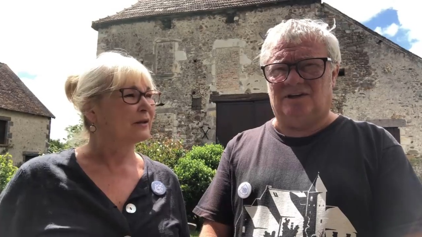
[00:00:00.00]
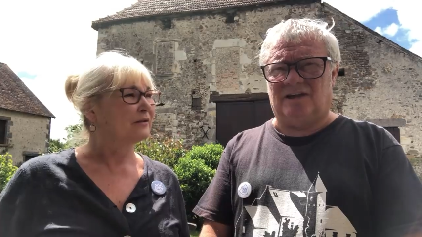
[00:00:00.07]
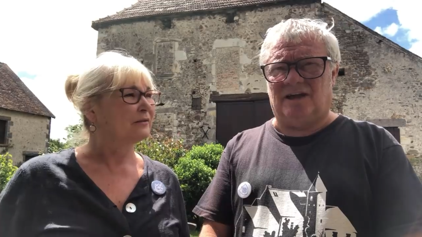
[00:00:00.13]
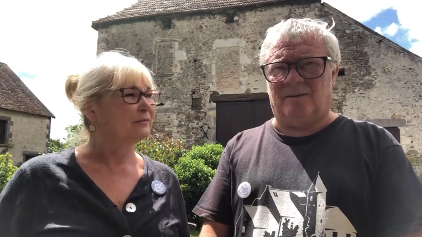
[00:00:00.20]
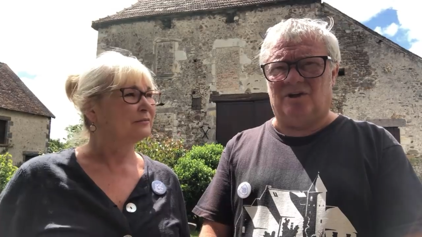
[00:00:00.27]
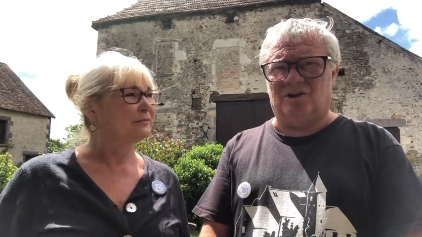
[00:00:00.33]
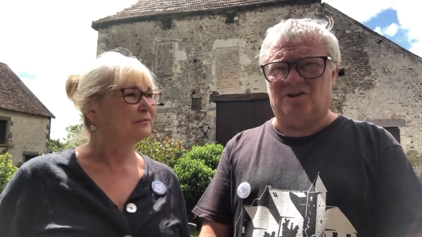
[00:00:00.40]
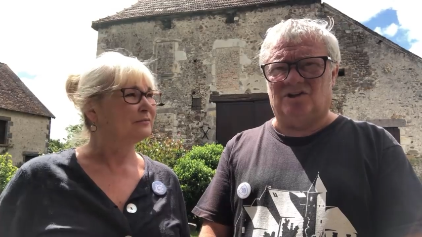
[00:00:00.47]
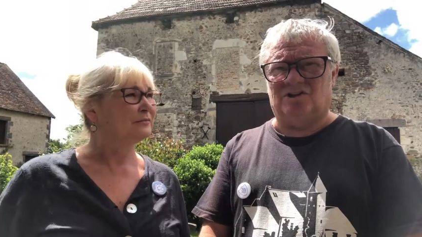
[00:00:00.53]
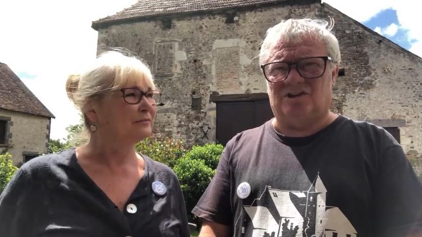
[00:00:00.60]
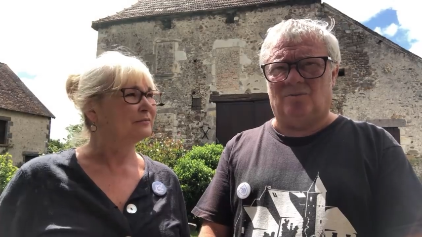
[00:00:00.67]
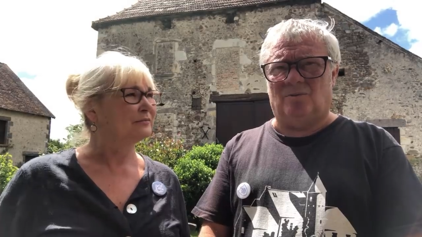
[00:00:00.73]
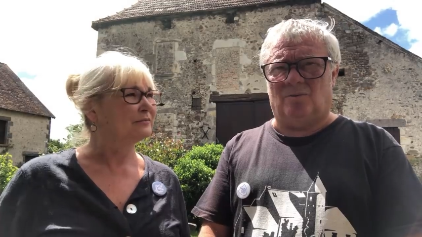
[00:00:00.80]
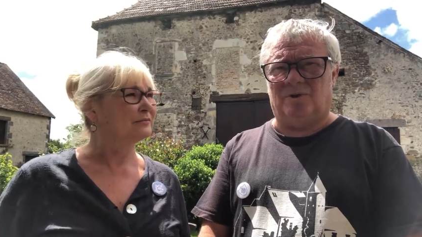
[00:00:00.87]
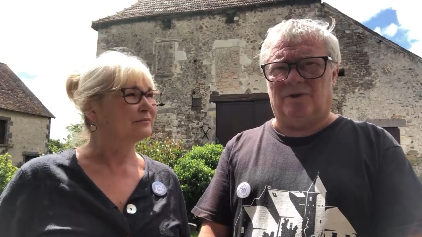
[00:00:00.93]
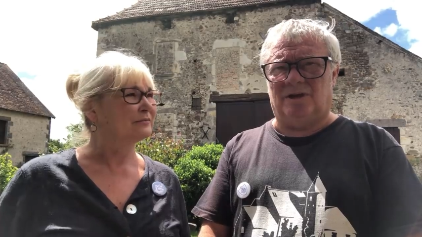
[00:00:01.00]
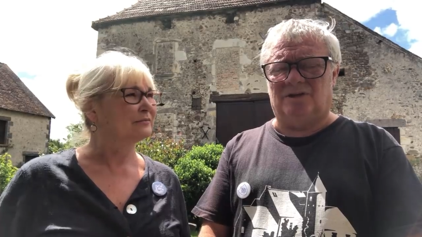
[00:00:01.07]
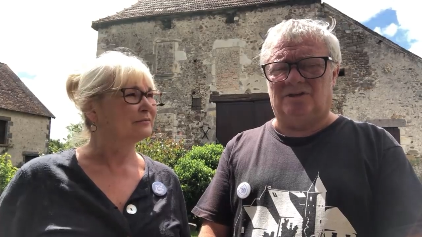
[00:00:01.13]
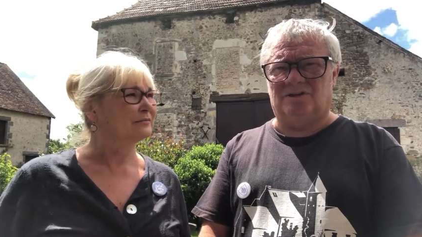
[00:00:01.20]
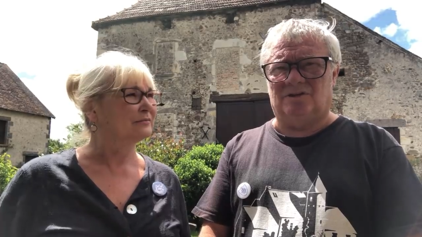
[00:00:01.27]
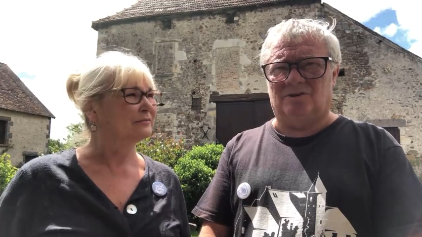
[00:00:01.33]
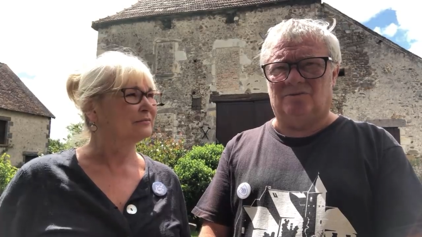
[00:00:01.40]
Speaker 1: the damage and see what we need
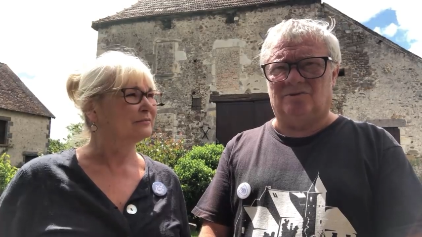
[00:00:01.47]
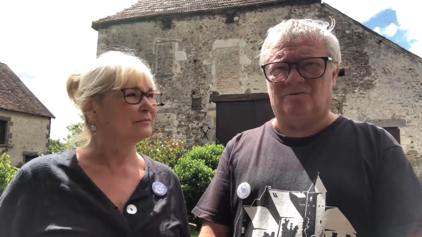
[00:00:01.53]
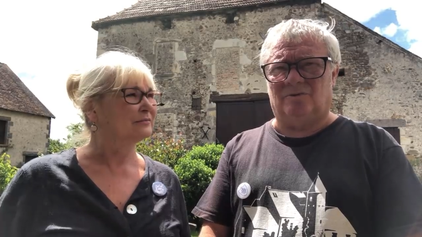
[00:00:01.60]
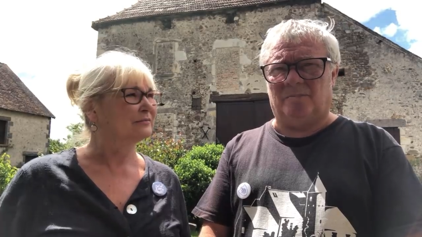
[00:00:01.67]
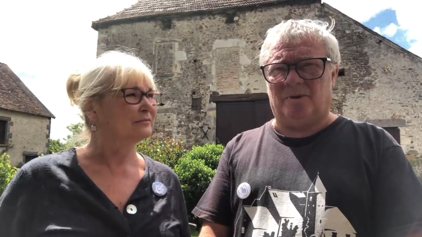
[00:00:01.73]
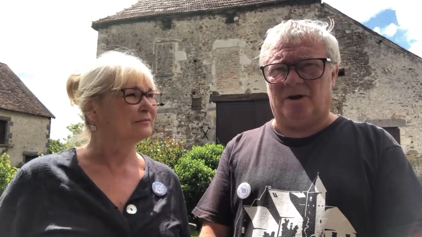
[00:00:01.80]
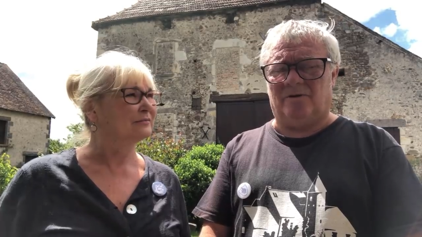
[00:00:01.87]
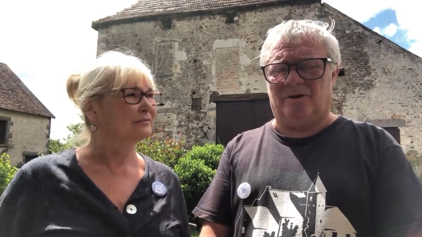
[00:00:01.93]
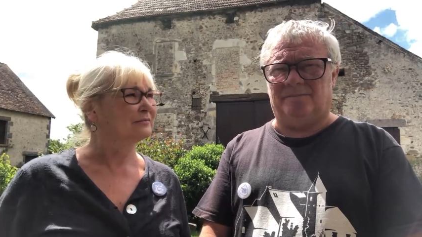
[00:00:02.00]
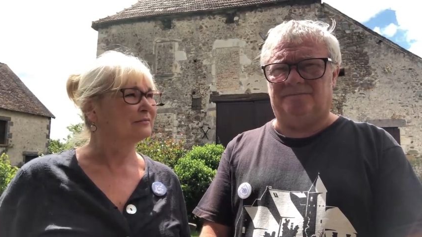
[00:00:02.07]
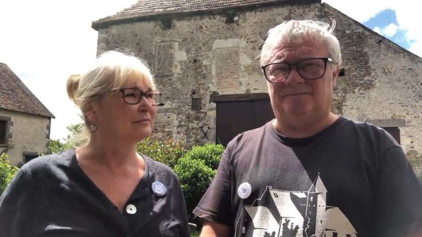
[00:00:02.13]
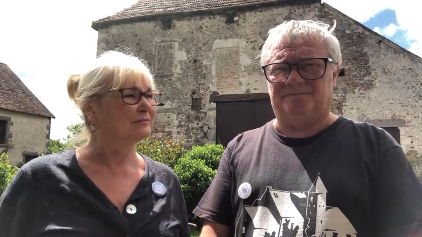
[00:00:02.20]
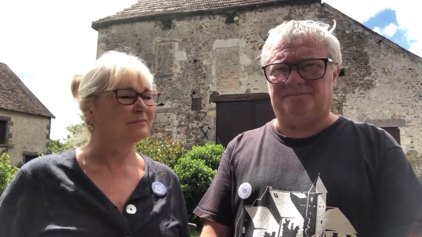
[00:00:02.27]
to do to repair it.